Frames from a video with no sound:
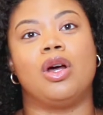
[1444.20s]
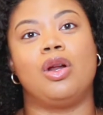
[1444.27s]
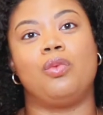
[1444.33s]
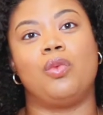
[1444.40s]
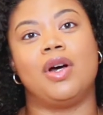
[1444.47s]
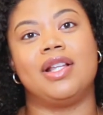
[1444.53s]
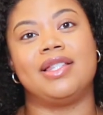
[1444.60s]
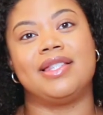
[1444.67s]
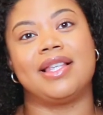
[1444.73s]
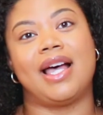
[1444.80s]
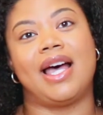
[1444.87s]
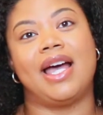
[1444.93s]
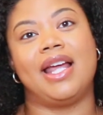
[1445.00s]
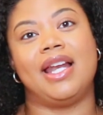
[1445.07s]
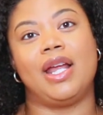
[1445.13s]
on one
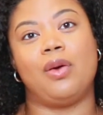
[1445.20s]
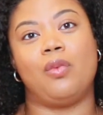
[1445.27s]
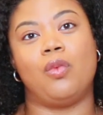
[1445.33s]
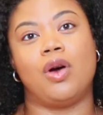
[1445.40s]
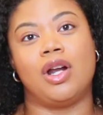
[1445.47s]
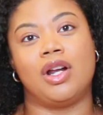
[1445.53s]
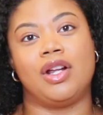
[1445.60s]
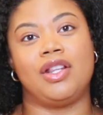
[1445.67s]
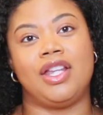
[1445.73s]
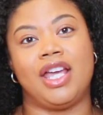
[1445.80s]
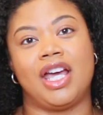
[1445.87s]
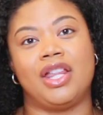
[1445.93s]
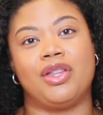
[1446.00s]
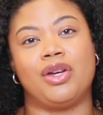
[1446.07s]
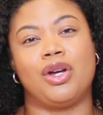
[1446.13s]
side and one on
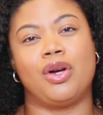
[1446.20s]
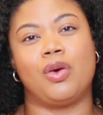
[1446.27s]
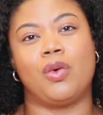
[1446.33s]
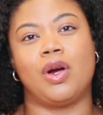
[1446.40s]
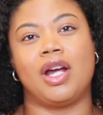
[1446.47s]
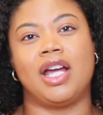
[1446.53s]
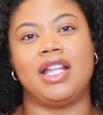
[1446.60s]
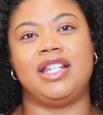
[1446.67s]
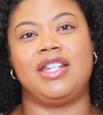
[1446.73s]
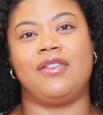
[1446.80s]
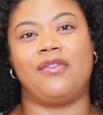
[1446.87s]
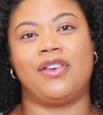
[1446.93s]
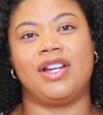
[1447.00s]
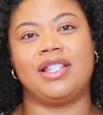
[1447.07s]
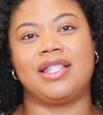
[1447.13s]
the other, or a
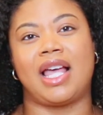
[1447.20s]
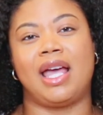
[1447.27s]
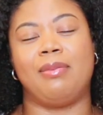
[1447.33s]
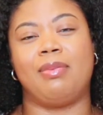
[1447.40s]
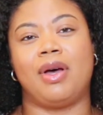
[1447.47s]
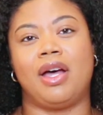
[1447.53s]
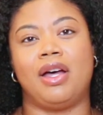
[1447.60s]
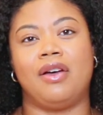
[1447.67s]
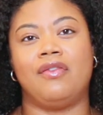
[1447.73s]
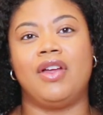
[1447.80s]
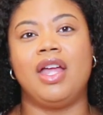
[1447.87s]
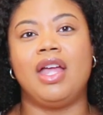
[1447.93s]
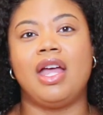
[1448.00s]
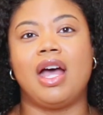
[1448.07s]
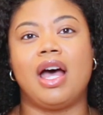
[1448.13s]
different type of
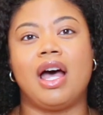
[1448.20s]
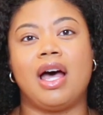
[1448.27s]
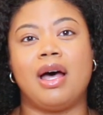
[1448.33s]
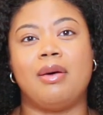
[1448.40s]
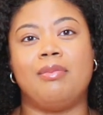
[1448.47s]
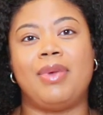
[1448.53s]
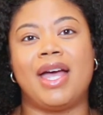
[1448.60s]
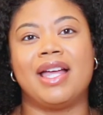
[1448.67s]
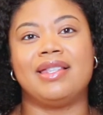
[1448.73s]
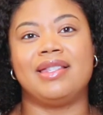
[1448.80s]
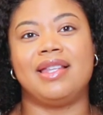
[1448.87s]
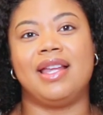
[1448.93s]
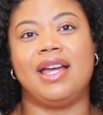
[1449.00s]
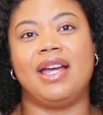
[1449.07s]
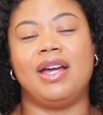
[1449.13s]

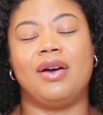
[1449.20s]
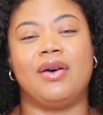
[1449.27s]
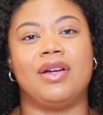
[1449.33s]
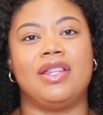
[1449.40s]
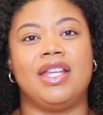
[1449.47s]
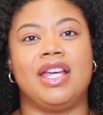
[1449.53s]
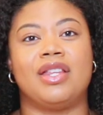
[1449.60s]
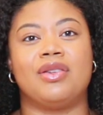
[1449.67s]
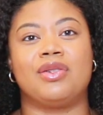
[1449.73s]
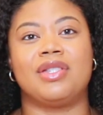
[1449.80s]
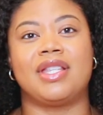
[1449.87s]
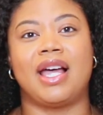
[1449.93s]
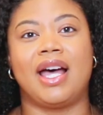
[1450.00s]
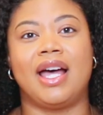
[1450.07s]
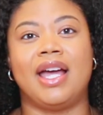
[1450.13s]
bassinet on the other
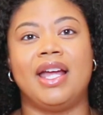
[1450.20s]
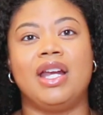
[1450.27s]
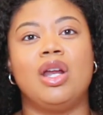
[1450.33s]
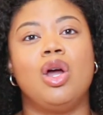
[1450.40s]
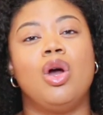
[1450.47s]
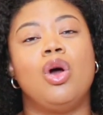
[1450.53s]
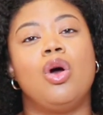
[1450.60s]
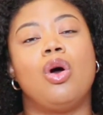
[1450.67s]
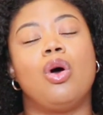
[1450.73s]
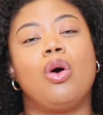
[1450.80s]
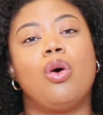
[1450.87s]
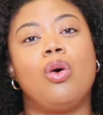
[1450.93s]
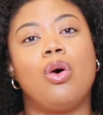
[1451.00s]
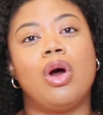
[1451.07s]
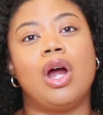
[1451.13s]
side,
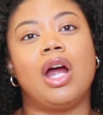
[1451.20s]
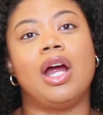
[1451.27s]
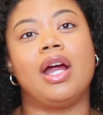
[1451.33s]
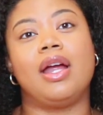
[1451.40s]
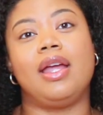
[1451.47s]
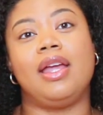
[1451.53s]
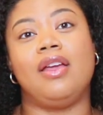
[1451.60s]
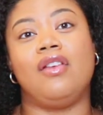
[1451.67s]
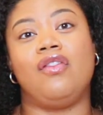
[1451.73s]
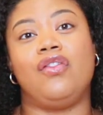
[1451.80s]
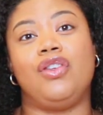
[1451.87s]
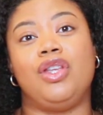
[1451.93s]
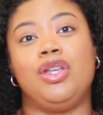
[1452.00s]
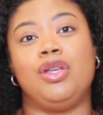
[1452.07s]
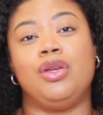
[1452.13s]
or
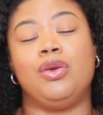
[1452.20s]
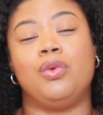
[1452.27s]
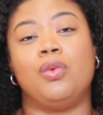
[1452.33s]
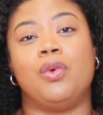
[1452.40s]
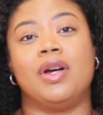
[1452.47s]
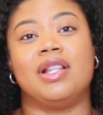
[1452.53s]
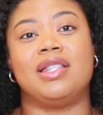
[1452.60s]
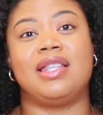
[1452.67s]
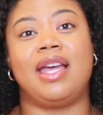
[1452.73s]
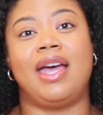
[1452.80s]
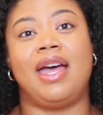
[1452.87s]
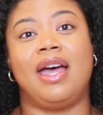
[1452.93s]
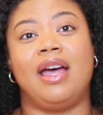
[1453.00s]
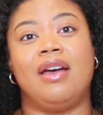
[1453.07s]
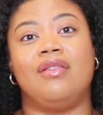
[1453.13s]
if you want to
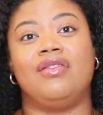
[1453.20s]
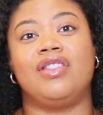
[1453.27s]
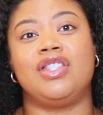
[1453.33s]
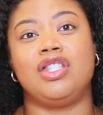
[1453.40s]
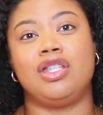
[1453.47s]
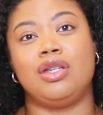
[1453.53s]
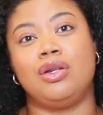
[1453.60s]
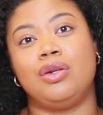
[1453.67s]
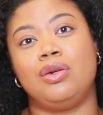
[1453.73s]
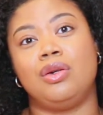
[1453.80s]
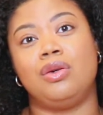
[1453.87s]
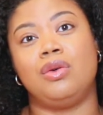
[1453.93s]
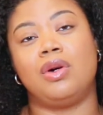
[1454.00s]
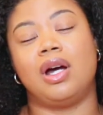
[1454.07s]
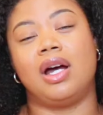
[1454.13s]
have
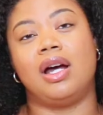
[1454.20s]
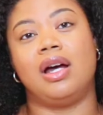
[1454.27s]
2